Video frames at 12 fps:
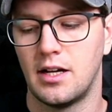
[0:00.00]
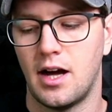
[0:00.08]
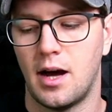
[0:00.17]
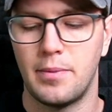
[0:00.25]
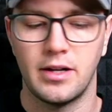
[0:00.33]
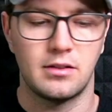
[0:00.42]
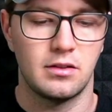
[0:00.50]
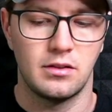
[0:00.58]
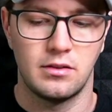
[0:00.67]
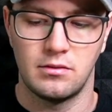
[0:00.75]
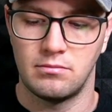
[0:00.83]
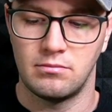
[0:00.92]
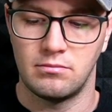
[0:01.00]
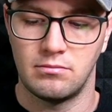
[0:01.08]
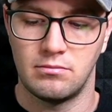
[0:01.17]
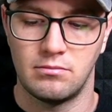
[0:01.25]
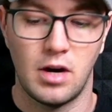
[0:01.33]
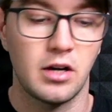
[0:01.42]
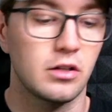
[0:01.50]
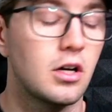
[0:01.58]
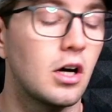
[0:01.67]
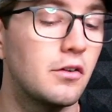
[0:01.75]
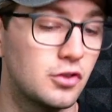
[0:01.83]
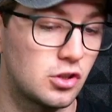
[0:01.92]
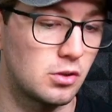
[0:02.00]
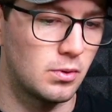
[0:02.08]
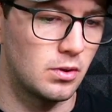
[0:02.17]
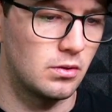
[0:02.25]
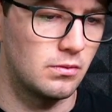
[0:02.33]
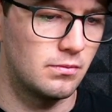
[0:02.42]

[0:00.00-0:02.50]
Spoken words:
a bit uncomfortable.